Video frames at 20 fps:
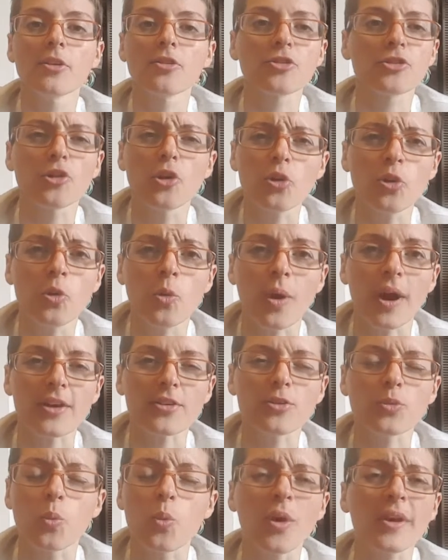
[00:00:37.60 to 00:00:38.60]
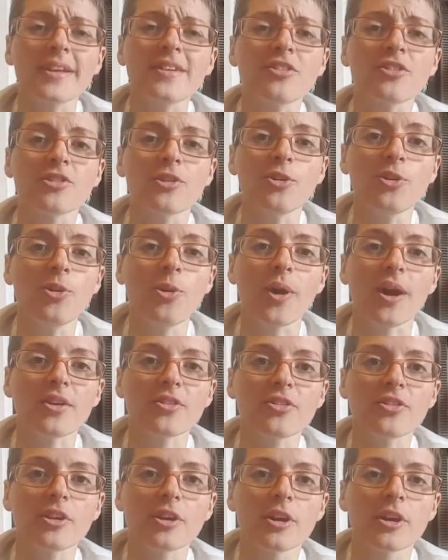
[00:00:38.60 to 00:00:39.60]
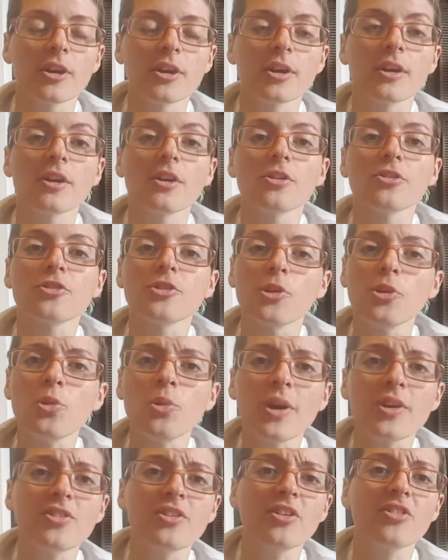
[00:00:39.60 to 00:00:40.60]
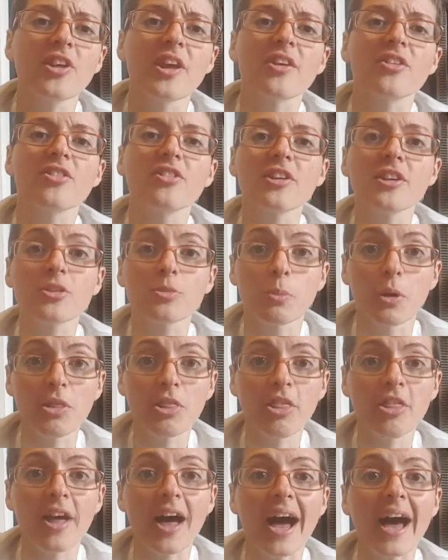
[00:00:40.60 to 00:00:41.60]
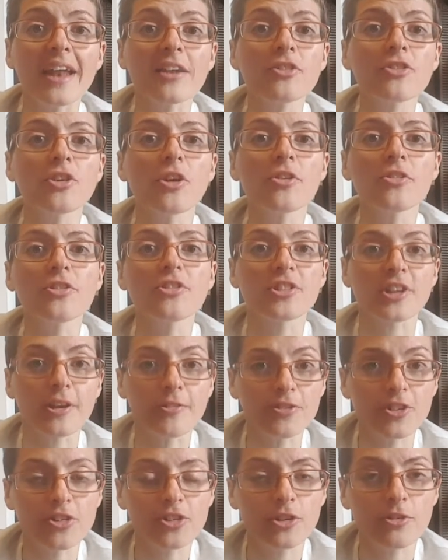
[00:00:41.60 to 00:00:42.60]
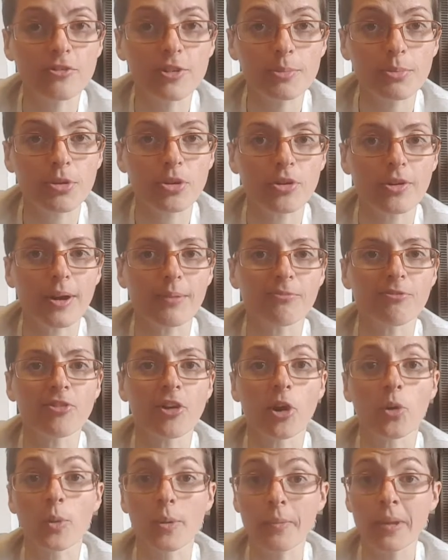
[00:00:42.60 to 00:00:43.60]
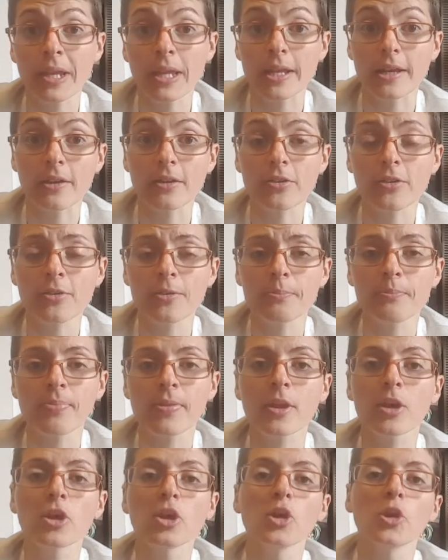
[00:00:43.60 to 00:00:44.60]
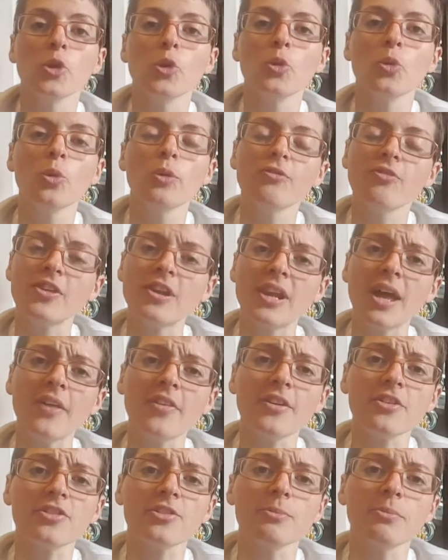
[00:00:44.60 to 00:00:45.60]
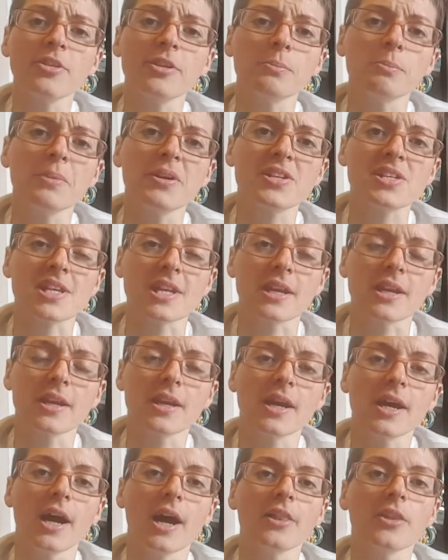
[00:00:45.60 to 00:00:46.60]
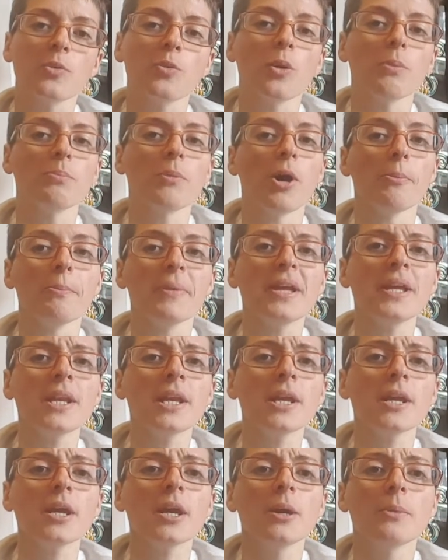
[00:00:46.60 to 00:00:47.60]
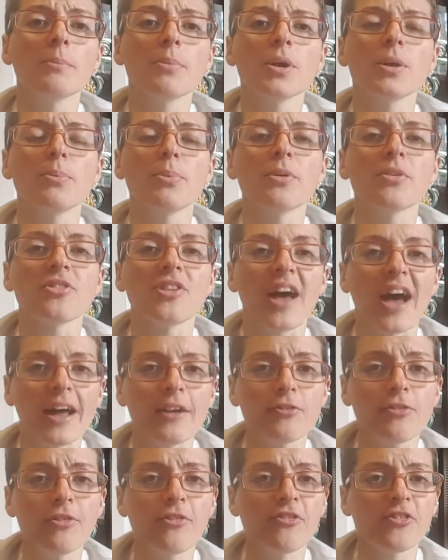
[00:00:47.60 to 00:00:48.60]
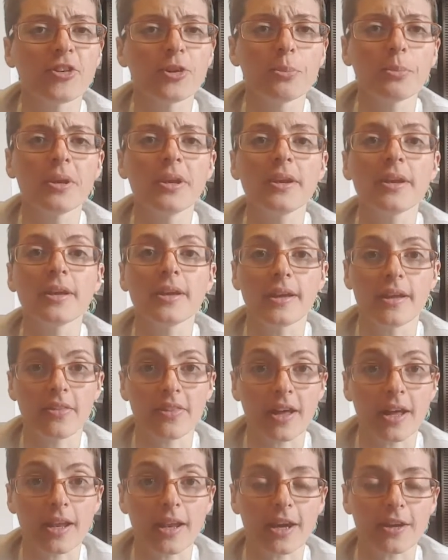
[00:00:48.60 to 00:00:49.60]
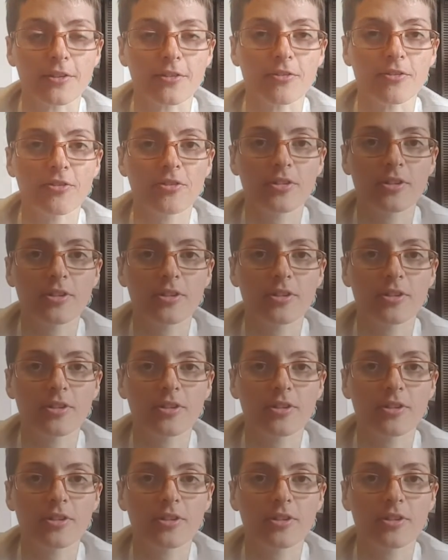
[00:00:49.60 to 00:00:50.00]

Soul Quest, what is Soul Quest? Soul Quest is a 6-month hands-on self-discovery program for women leaders who feel like there's something missing and they want more meaning, purpose, and fulfillment in their life.